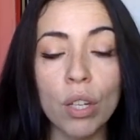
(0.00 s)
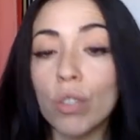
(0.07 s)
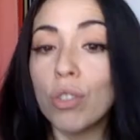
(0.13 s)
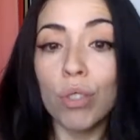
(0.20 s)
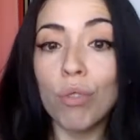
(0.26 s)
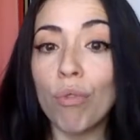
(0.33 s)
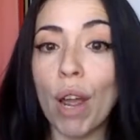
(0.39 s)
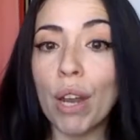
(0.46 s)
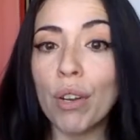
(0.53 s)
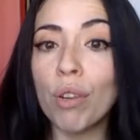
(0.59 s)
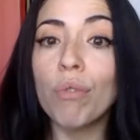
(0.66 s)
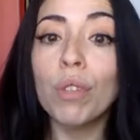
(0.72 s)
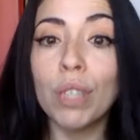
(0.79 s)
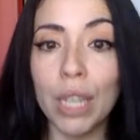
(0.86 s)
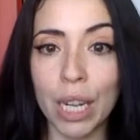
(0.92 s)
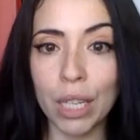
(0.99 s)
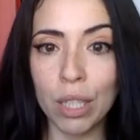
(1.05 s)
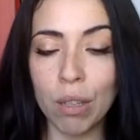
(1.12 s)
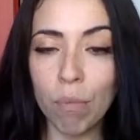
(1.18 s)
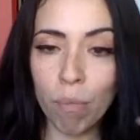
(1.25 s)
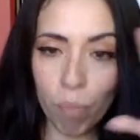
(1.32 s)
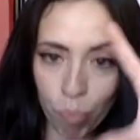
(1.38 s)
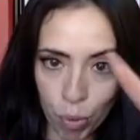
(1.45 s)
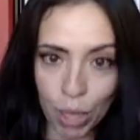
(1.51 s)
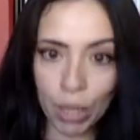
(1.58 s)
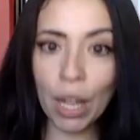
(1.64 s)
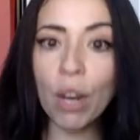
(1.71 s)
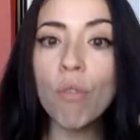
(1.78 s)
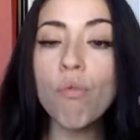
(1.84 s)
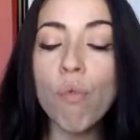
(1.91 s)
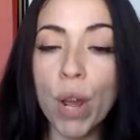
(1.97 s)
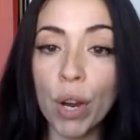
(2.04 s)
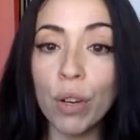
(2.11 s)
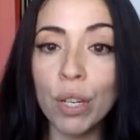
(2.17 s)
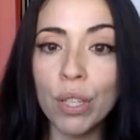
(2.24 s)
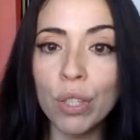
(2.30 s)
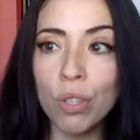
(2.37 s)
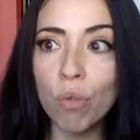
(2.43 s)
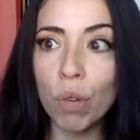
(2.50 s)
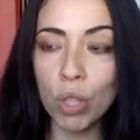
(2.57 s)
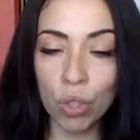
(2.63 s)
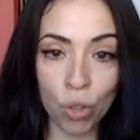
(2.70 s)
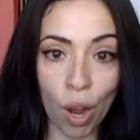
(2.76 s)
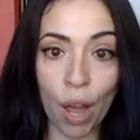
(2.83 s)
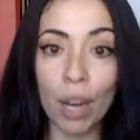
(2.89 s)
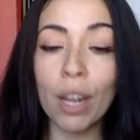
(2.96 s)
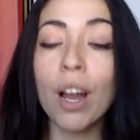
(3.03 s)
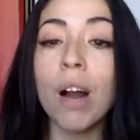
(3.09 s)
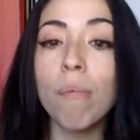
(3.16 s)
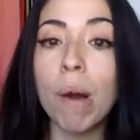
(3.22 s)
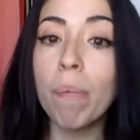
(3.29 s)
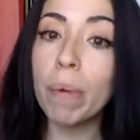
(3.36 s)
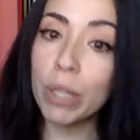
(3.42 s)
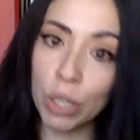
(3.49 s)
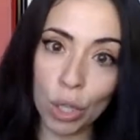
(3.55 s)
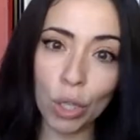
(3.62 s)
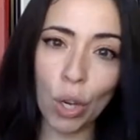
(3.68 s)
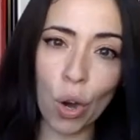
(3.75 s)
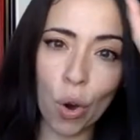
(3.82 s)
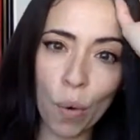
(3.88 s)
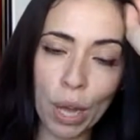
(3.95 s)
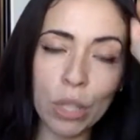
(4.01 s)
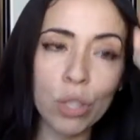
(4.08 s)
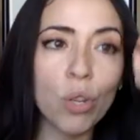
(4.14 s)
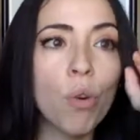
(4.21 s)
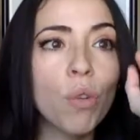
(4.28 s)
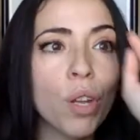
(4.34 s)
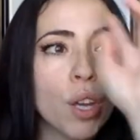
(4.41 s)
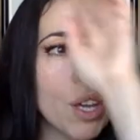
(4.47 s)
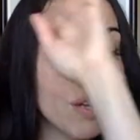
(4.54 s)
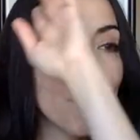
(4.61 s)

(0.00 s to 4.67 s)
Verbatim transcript: surrender, release, bring that awareness to what's trying to come up and to go, and don't